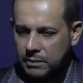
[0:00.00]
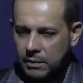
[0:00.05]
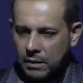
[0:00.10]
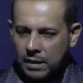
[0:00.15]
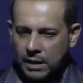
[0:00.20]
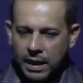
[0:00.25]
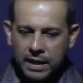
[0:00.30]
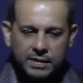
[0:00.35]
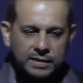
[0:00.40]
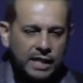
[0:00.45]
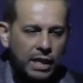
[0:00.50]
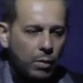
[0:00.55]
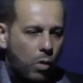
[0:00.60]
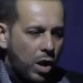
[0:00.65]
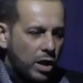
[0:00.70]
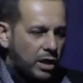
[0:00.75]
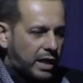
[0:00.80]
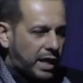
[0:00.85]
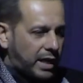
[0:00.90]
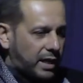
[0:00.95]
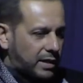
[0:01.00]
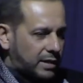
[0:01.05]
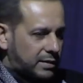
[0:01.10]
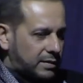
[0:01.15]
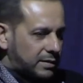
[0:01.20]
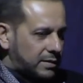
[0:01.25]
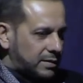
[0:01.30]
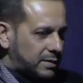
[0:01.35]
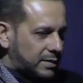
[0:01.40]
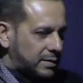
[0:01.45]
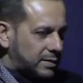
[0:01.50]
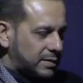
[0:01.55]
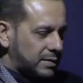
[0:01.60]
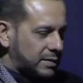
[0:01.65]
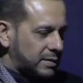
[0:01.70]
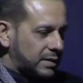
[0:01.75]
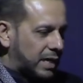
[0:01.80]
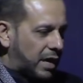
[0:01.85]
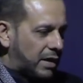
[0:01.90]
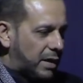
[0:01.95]
As they are walking
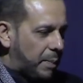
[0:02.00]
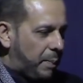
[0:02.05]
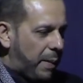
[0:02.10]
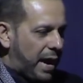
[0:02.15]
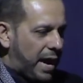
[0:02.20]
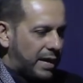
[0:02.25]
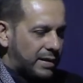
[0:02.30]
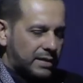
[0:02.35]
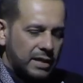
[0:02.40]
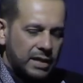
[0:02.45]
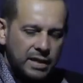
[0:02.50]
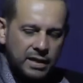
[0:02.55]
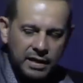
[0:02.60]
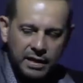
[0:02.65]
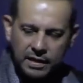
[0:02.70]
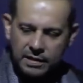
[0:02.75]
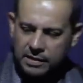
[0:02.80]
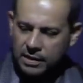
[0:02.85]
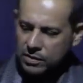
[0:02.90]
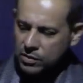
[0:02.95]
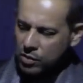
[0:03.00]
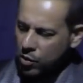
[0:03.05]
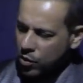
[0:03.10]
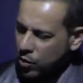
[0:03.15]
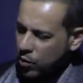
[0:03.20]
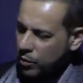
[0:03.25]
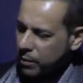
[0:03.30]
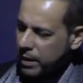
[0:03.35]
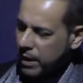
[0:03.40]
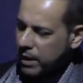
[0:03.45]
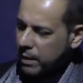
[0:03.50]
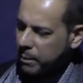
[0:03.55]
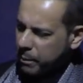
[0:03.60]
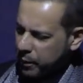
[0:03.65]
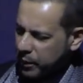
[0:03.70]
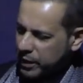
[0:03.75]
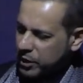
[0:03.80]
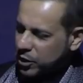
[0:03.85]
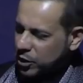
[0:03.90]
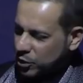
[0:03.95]
down the path, he says, oh, Kumail,
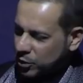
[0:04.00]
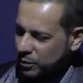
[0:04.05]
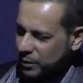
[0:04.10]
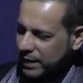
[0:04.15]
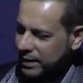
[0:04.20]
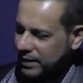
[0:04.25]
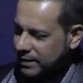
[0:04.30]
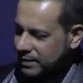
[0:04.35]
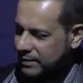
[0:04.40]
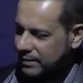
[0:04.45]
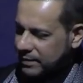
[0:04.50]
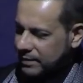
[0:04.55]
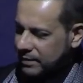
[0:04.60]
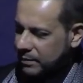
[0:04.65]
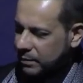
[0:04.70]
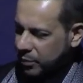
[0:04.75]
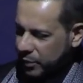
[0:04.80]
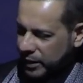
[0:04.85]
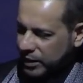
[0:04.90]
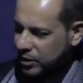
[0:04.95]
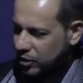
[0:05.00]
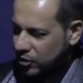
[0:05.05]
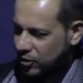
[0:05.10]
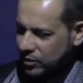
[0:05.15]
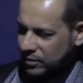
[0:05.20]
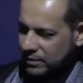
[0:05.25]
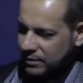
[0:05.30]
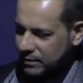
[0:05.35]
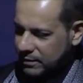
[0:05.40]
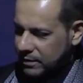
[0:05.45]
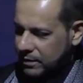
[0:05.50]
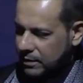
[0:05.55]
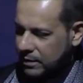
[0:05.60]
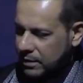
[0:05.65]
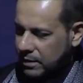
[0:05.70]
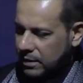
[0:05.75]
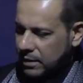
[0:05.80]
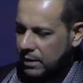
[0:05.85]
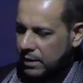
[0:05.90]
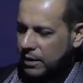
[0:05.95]
preach to me. Preach.
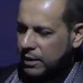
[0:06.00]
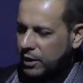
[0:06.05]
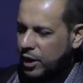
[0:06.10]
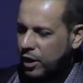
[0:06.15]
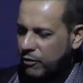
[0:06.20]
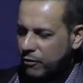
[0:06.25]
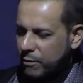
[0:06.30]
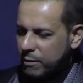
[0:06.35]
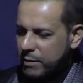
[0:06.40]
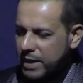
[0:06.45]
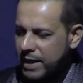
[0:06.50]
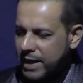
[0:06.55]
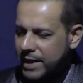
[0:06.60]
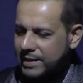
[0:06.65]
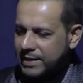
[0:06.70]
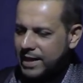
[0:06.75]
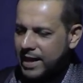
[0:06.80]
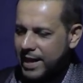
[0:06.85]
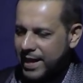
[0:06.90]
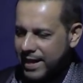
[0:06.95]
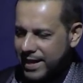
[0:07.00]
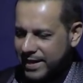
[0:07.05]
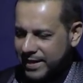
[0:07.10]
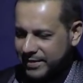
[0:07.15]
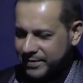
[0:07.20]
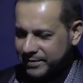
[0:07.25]
Give me hidayah.